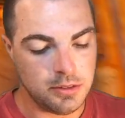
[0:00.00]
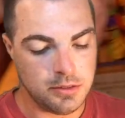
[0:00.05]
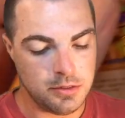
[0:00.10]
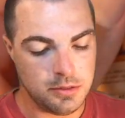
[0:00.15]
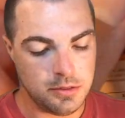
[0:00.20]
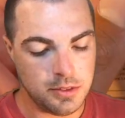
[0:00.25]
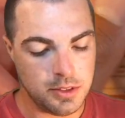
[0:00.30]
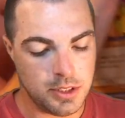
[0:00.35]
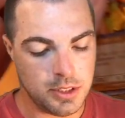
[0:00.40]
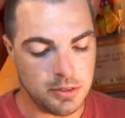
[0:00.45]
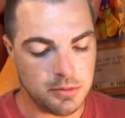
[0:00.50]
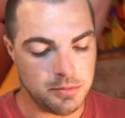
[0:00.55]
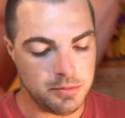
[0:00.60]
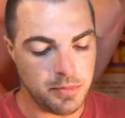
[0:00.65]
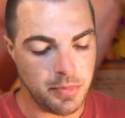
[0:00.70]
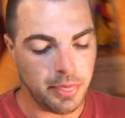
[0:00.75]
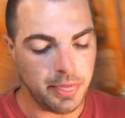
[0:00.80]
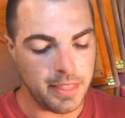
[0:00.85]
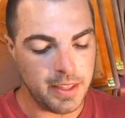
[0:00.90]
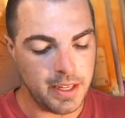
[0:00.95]
So
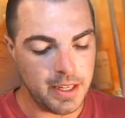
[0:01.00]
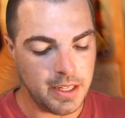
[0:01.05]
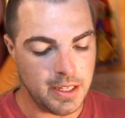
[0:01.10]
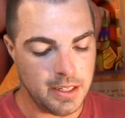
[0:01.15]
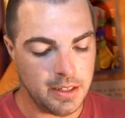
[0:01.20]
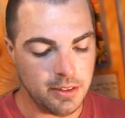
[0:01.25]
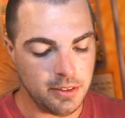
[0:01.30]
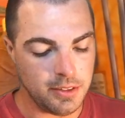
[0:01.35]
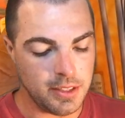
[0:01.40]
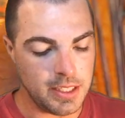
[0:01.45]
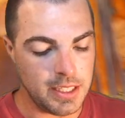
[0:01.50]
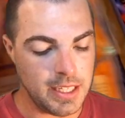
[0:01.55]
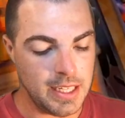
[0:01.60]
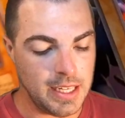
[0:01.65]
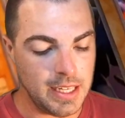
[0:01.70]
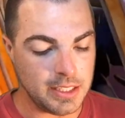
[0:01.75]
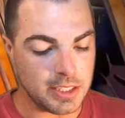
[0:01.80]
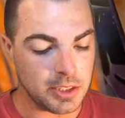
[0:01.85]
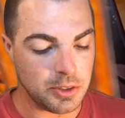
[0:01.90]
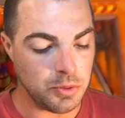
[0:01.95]
I don't think he
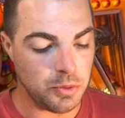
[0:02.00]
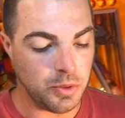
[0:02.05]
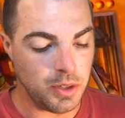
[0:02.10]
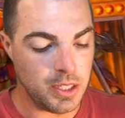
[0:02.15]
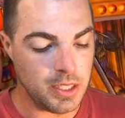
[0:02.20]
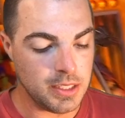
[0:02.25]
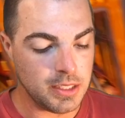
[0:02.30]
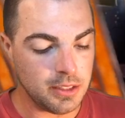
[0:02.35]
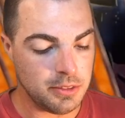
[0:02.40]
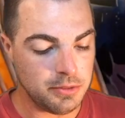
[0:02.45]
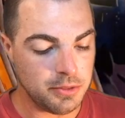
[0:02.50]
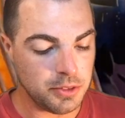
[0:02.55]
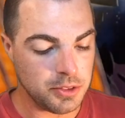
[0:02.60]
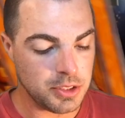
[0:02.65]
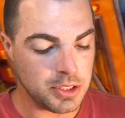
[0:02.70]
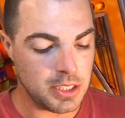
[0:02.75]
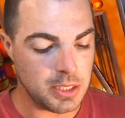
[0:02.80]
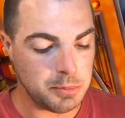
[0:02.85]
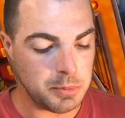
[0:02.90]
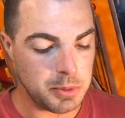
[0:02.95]
has quite the full
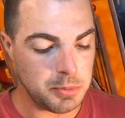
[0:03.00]
set.